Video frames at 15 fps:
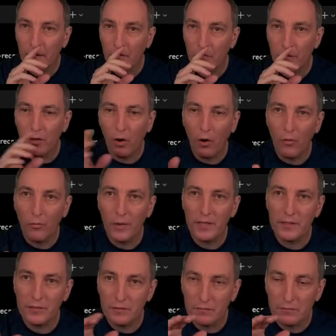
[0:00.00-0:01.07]
will
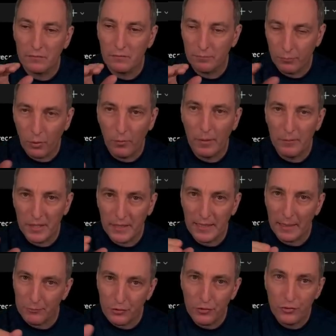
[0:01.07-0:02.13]
always probably
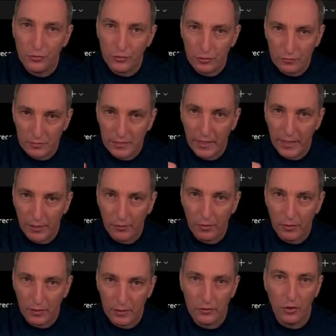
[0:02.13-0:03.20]
capture the
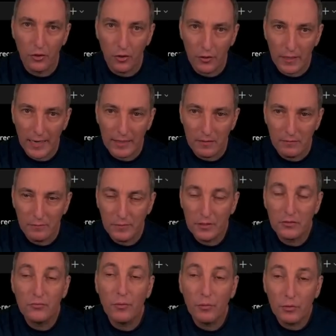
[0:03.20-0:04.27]
error in the log line
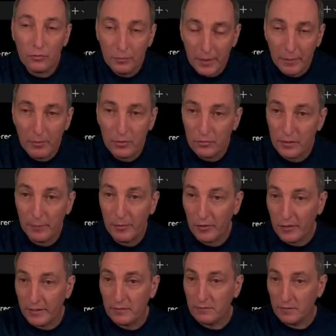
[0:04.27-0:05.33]
because we want to be able to
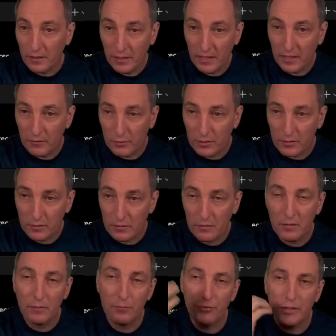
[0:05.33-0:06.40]
debug it. Here was
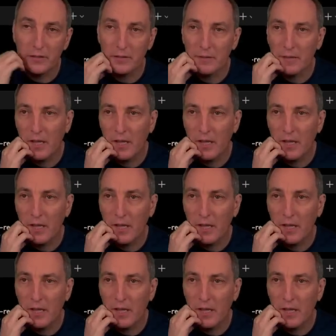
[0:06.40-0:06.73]
a print.